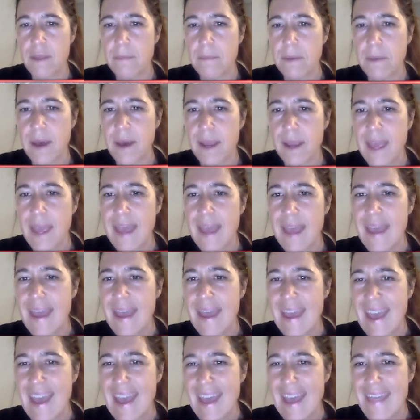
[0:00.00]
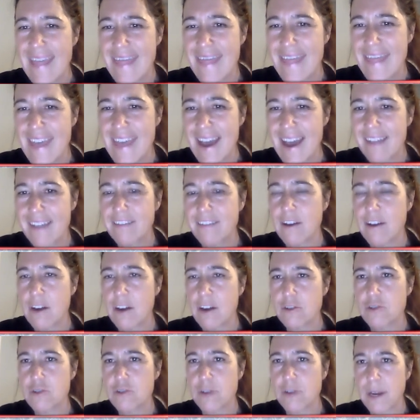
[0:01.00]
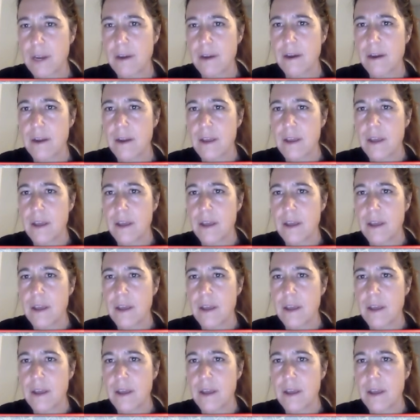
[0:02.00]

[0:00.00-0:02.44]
puck, and that's our trigger.